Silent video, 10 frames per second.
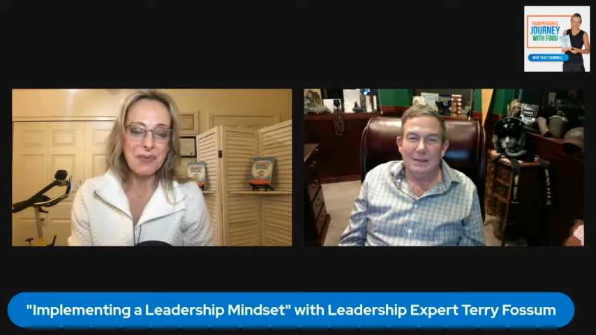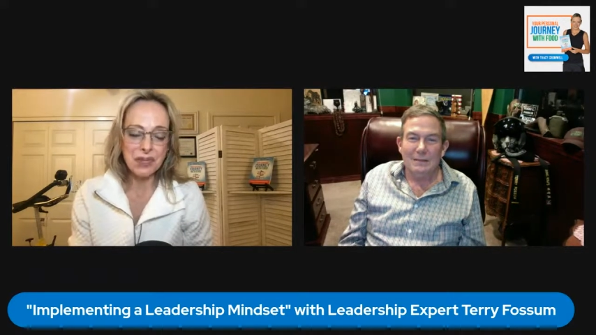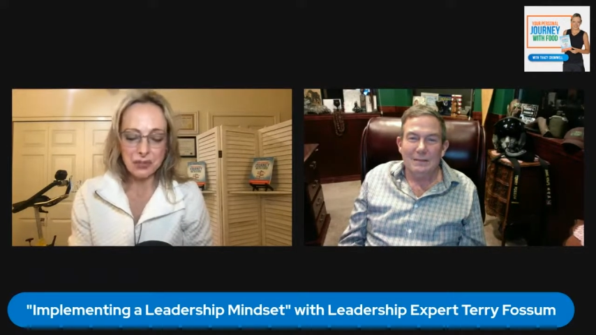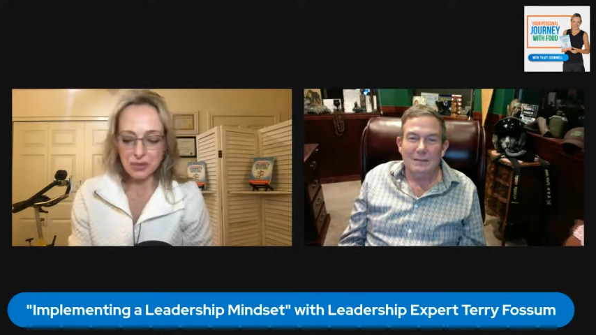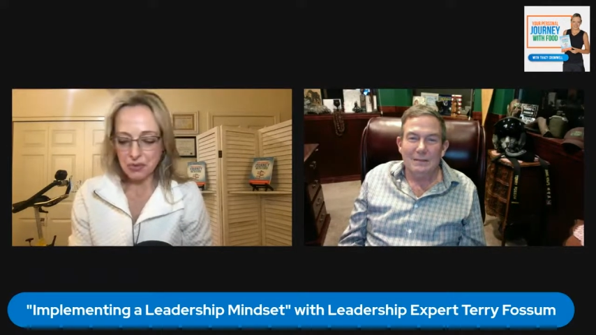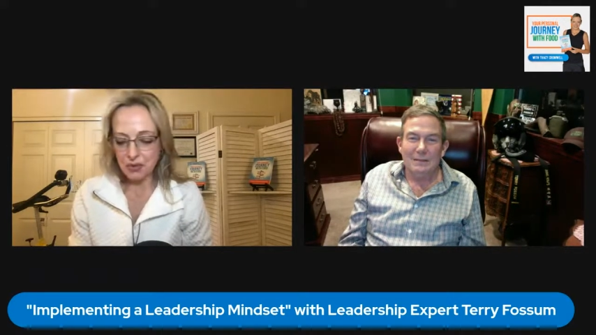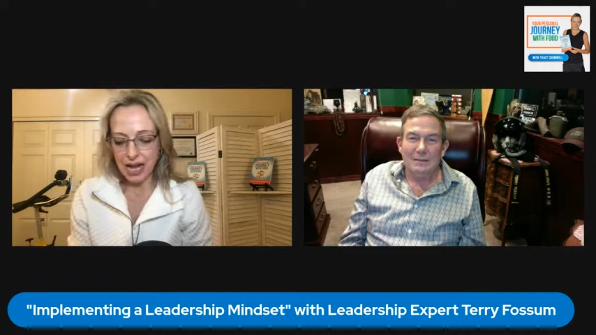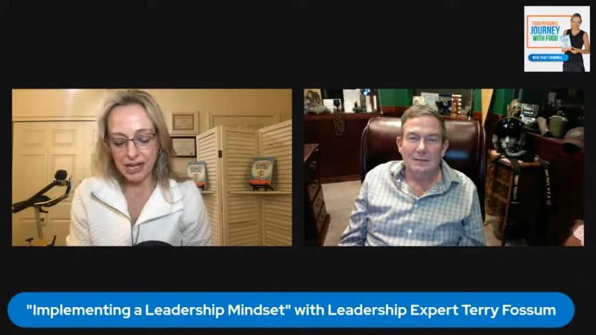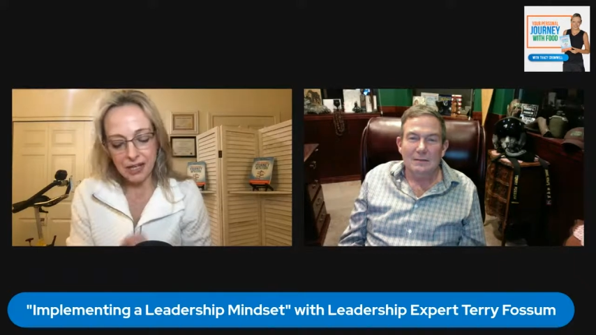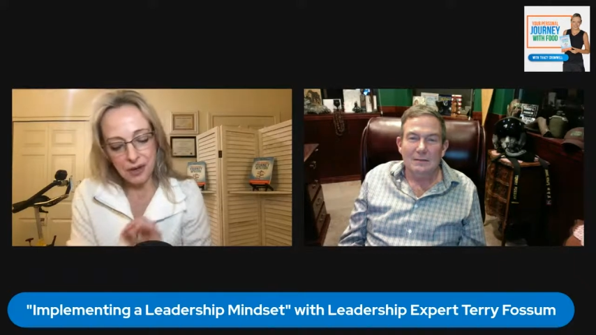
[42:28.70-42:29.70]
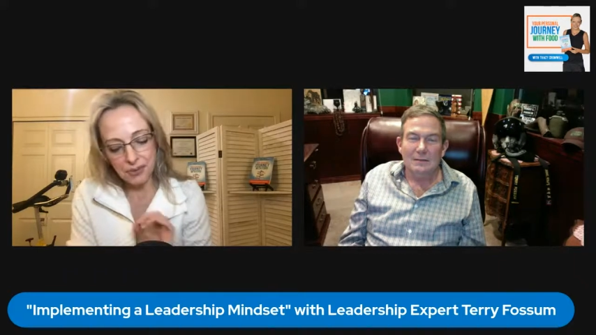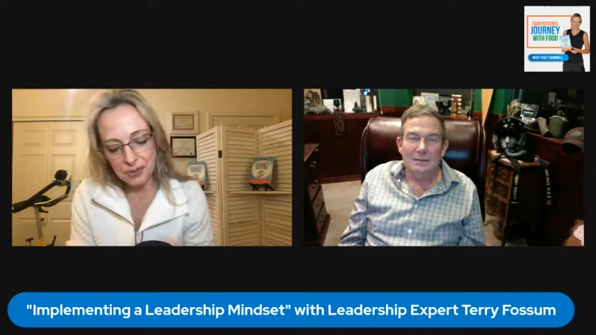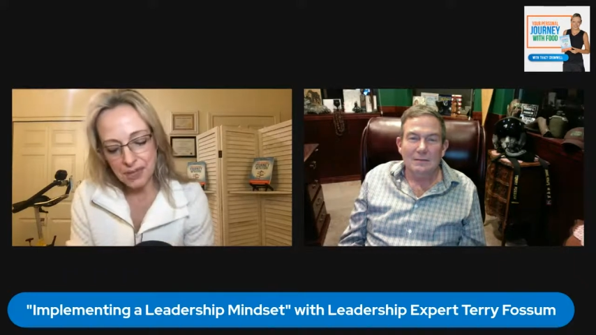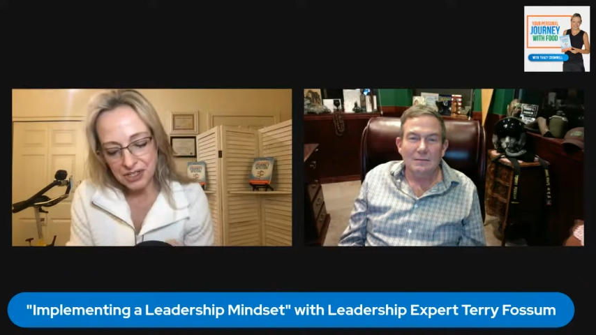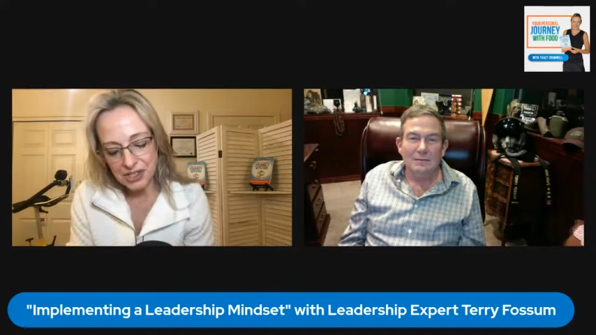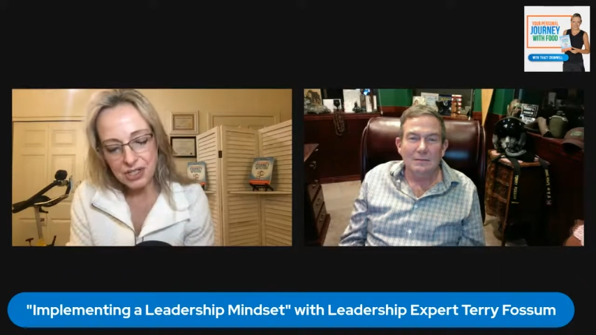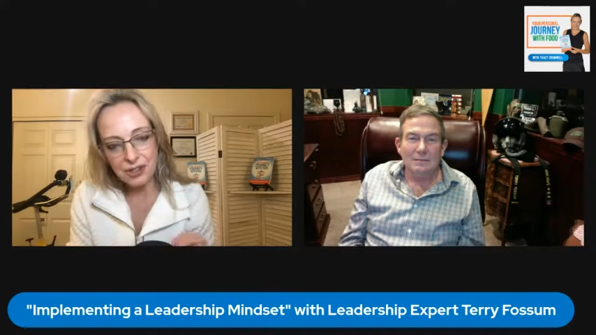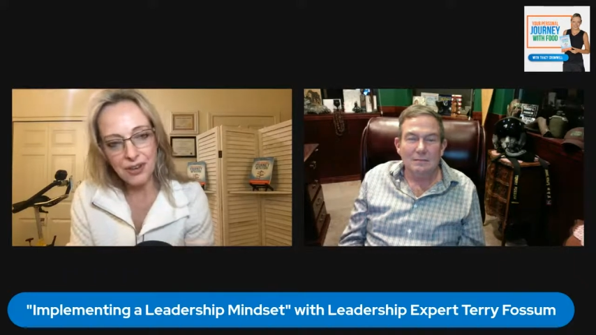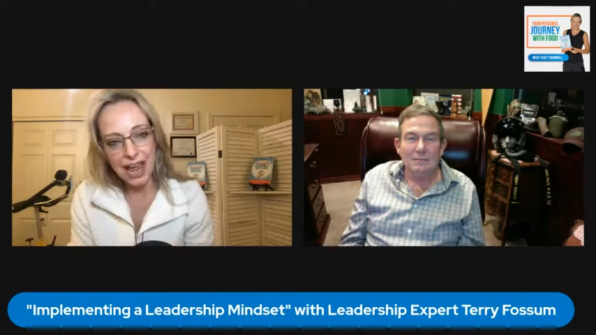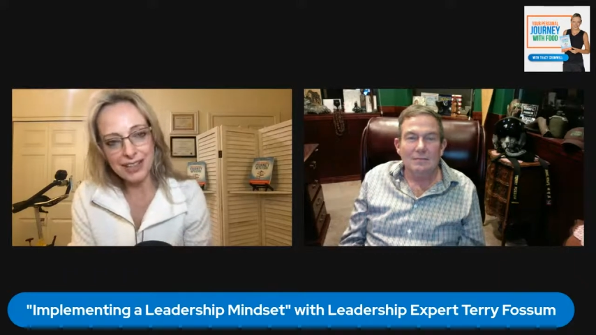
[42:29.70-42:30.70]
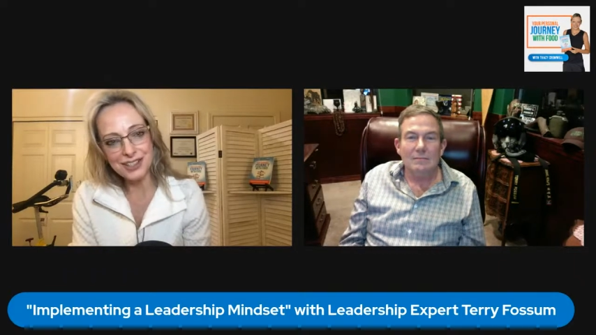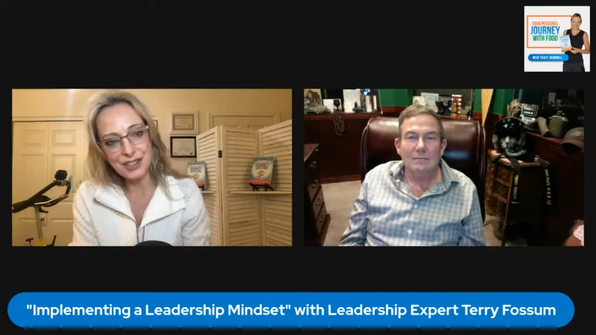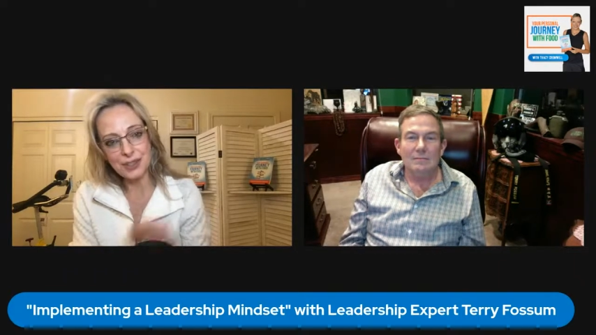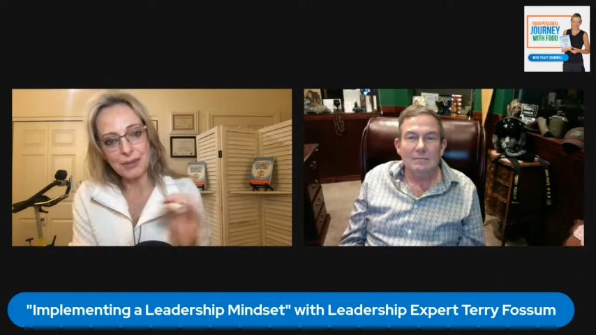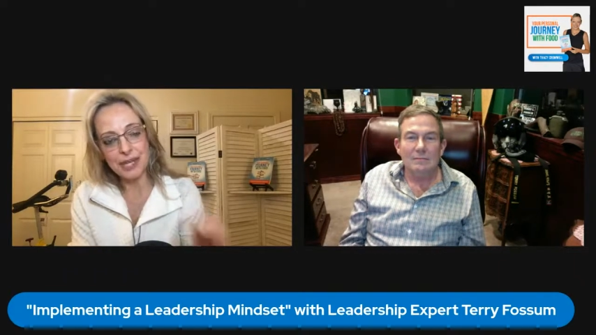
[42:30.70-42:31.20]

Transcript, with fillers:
Speaker 1: which was great. You know, you mentioned gratitude,